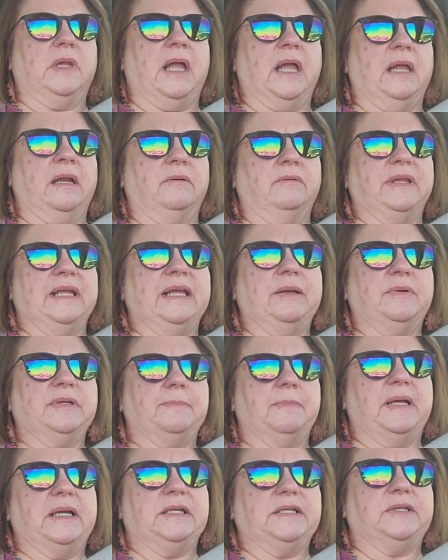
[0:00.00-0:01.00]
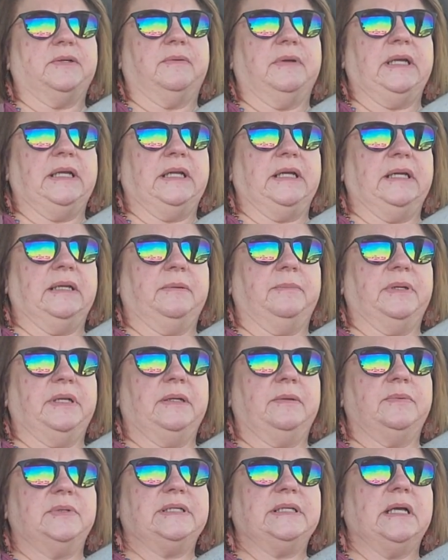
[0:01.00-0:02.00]
I don't think it was Mediterranean, but
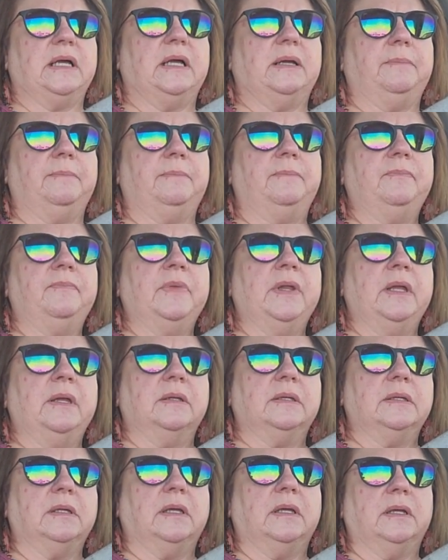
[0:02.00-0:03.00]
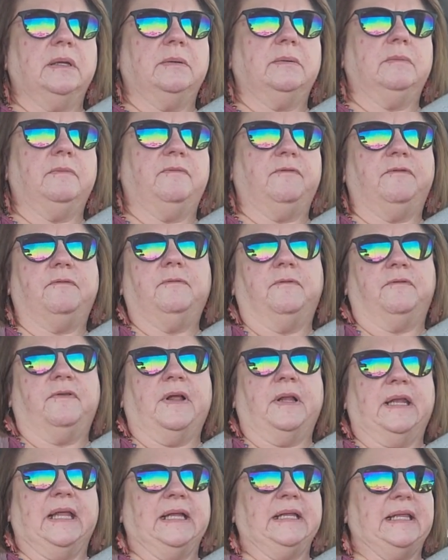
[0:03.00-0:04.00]
it was, um,
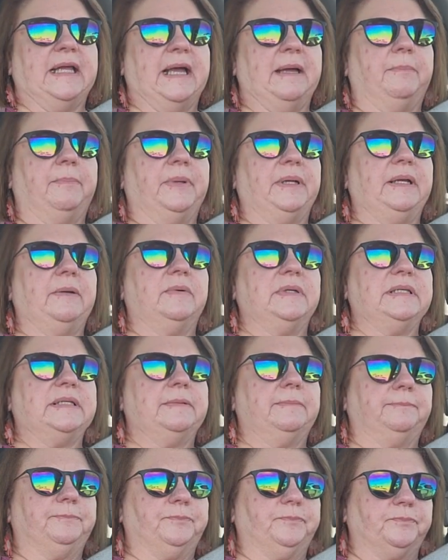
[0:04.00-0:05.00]
felt like that, but it was,